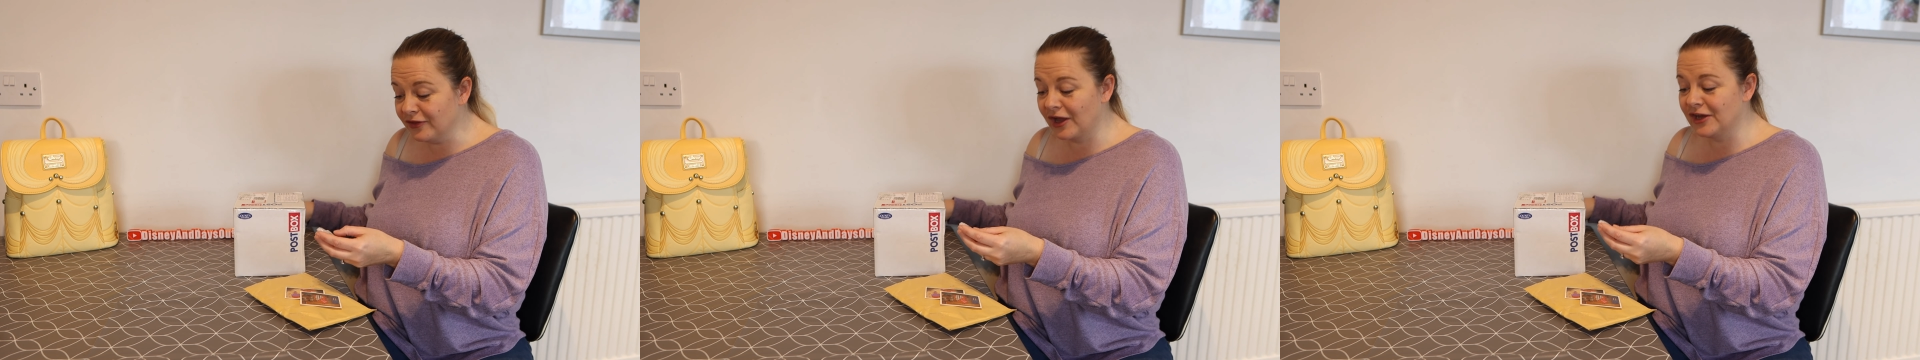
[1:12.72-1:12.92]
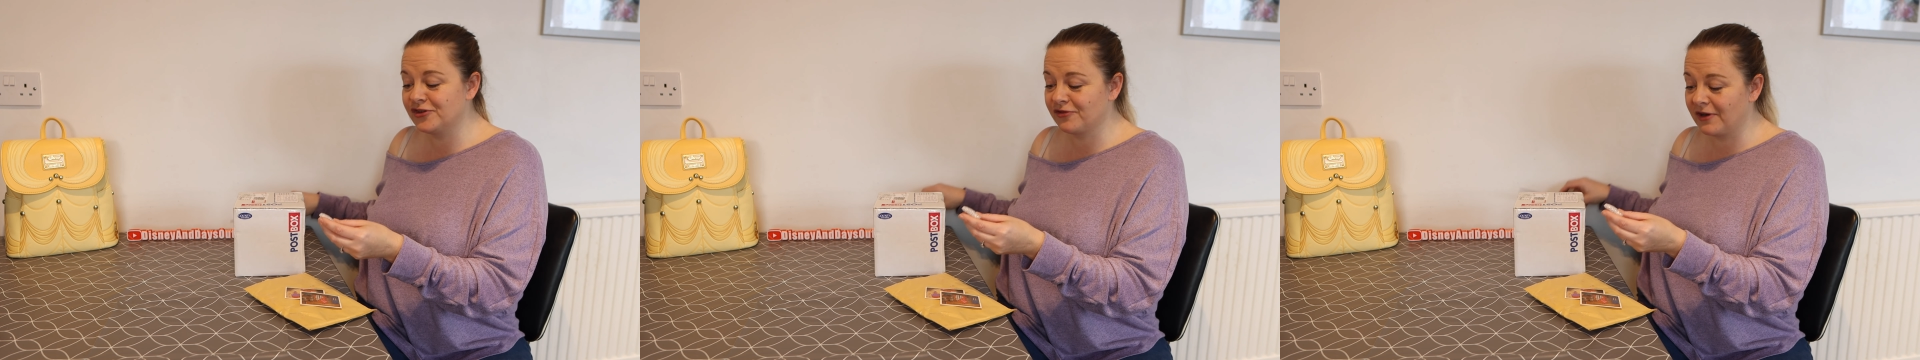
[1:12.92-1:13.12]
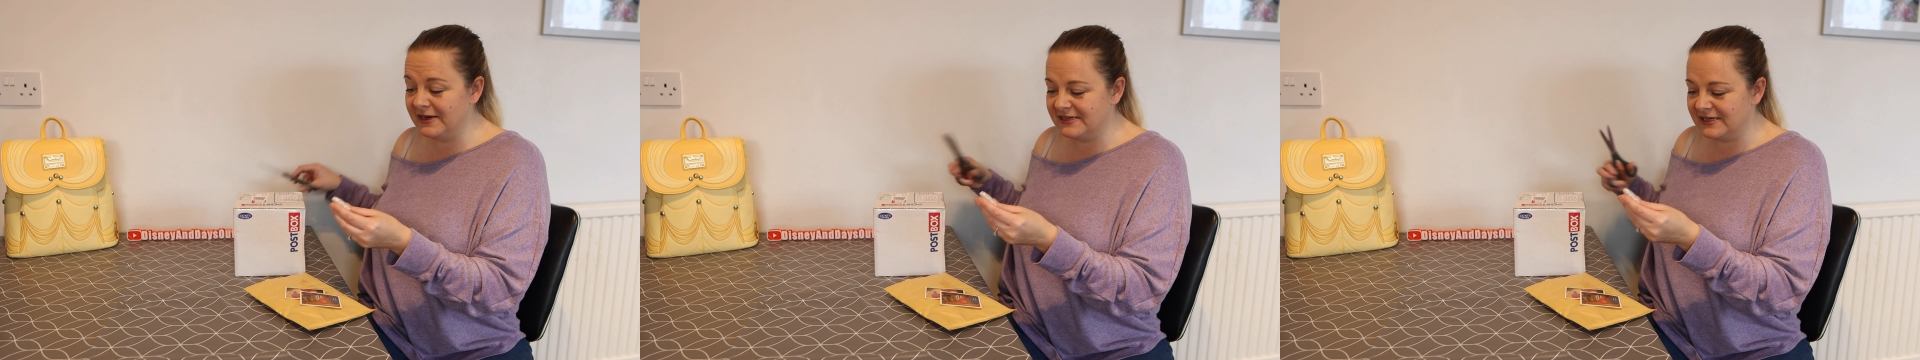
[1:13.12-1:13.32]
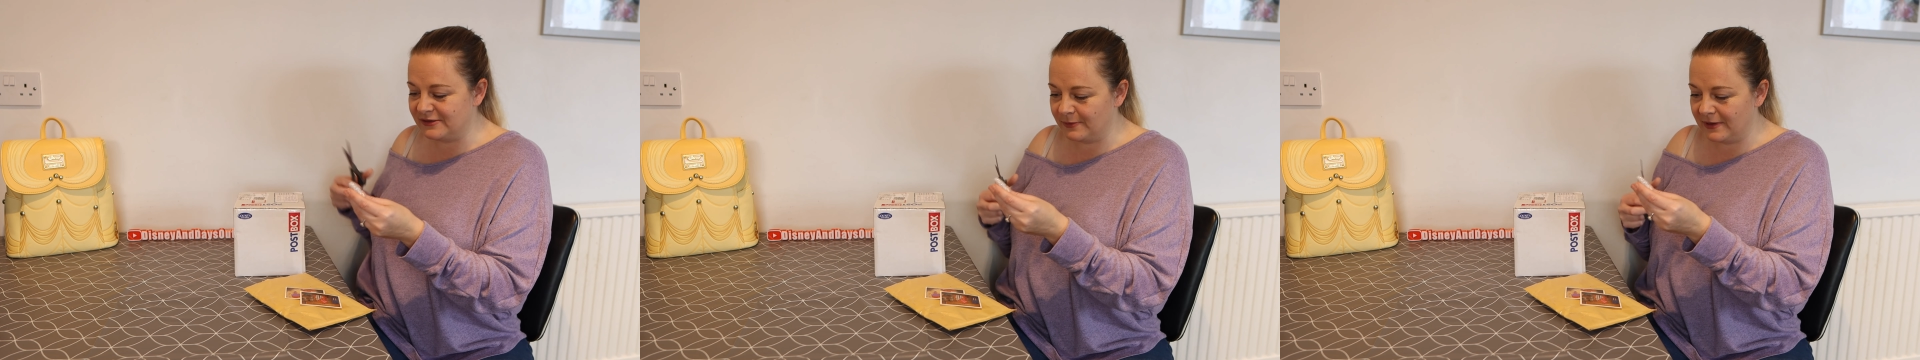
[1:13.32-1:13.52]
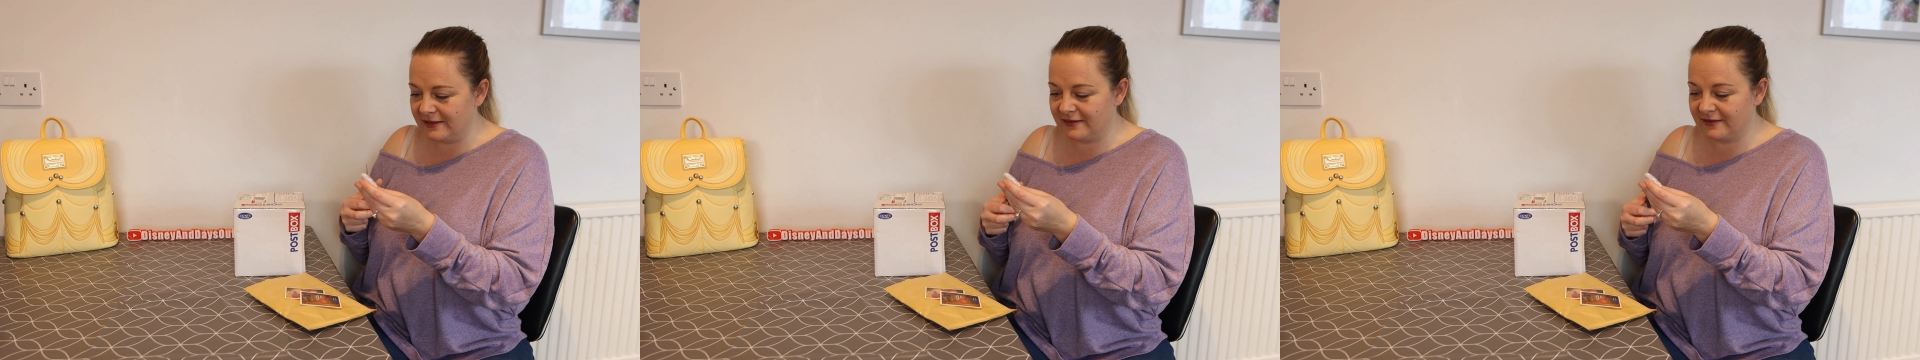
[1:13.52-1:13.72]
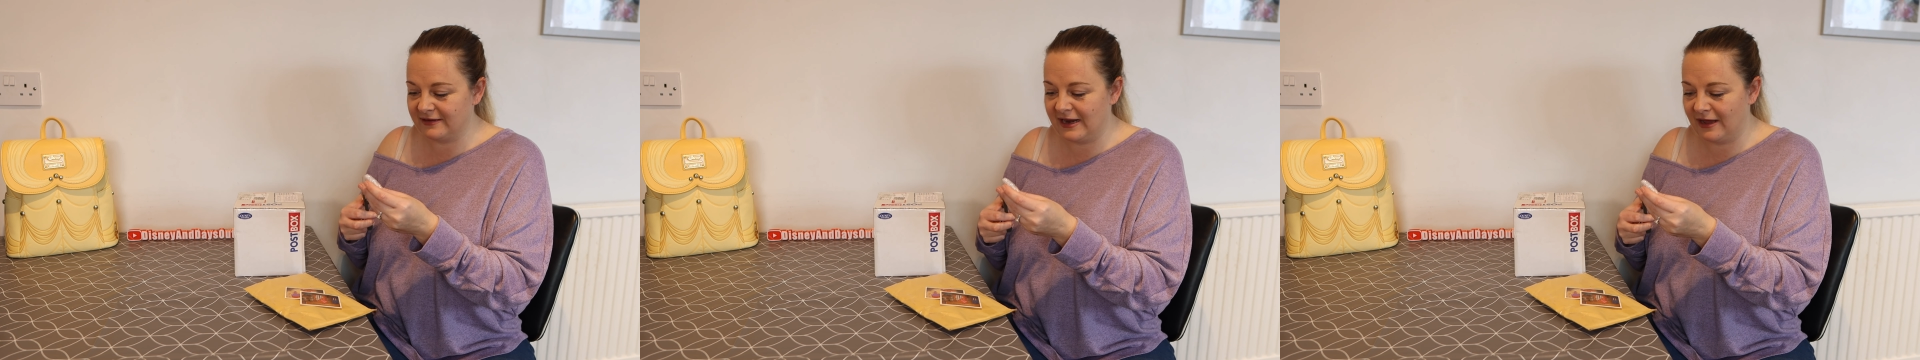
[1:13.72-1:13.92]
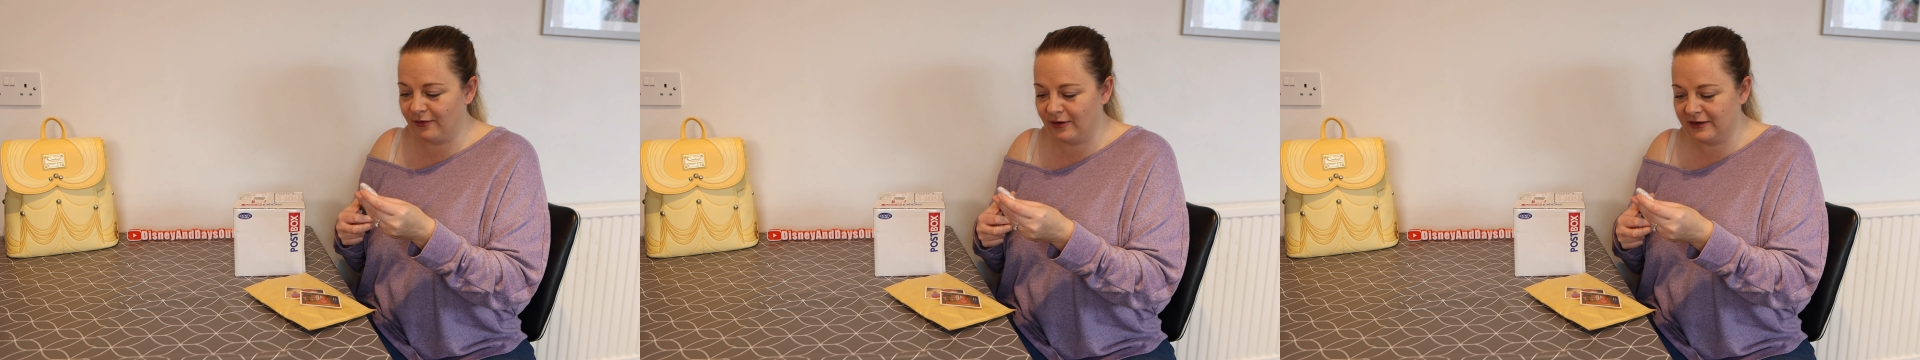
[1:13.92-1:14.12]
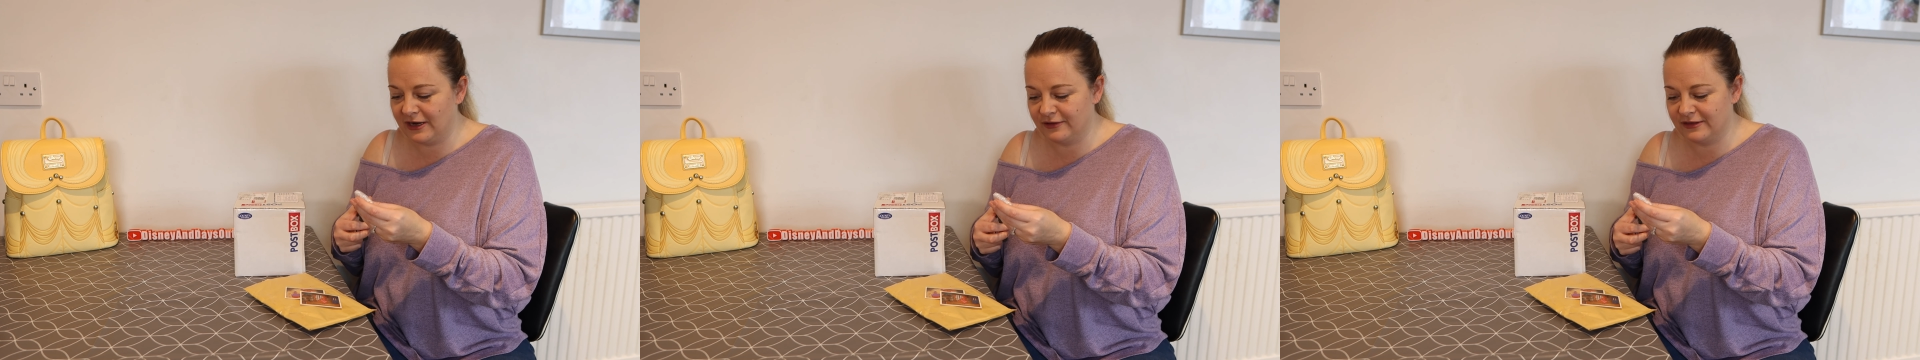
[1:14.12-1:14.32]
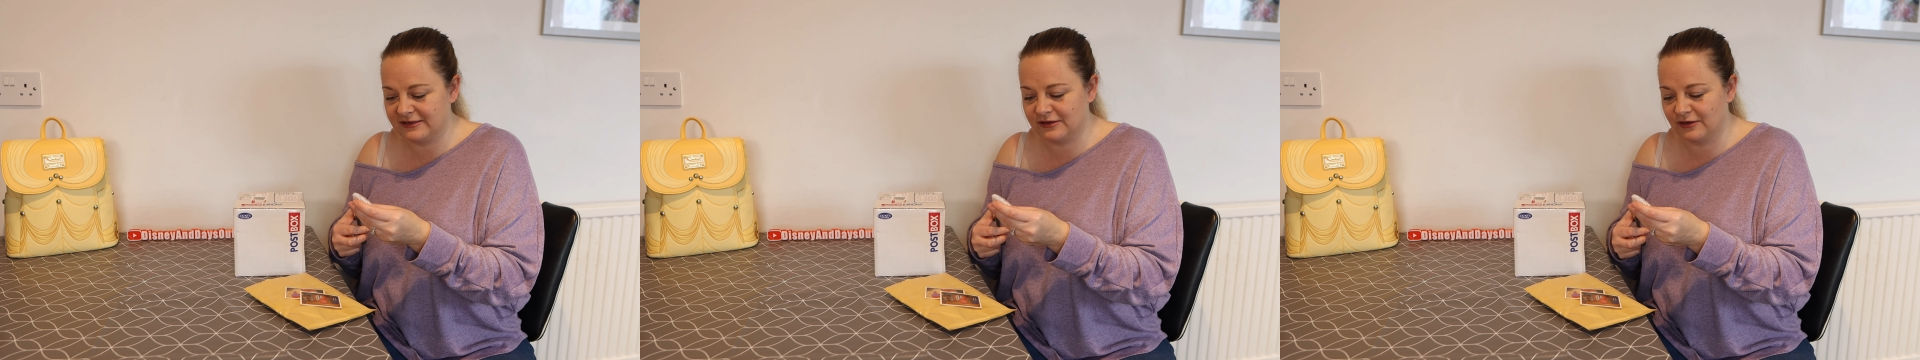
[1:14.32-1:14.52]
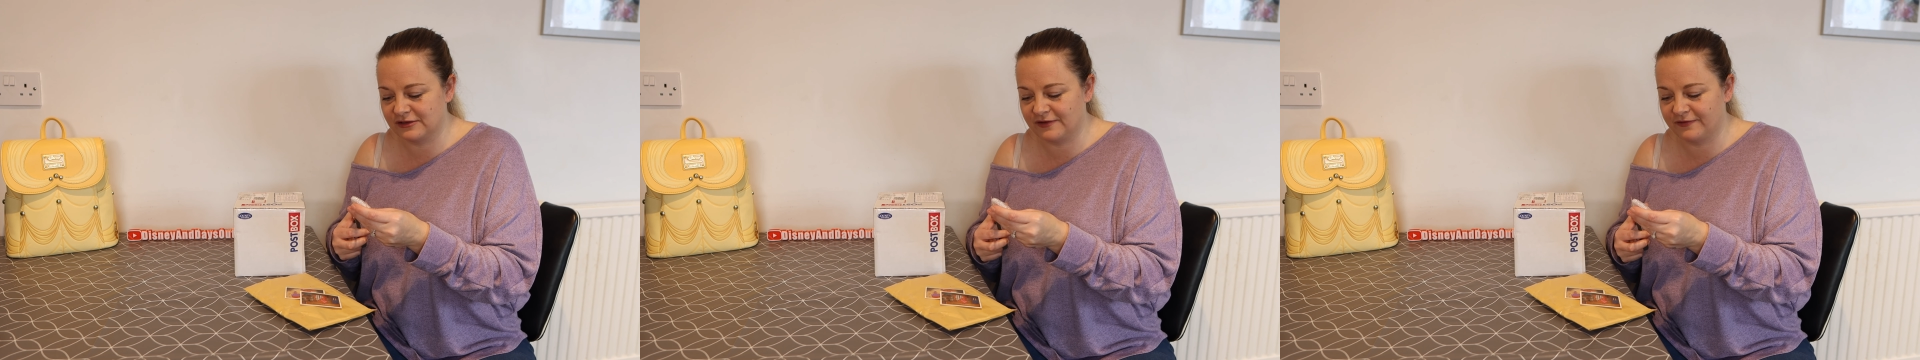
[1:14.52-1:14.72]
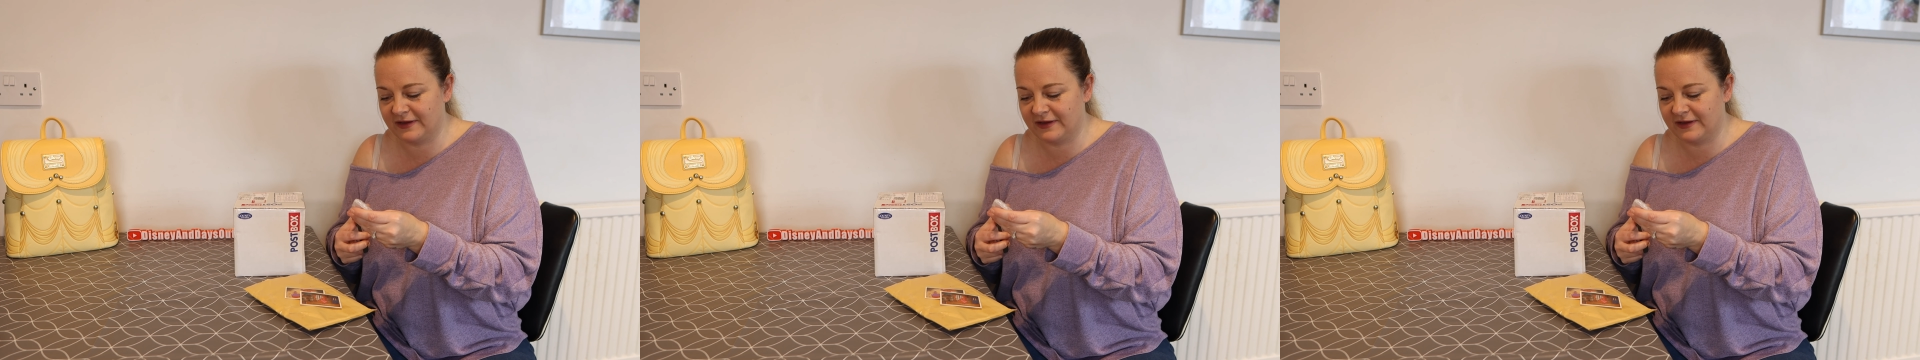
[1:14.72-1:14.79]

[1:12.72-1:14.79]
I traded with. Now I know there's lots of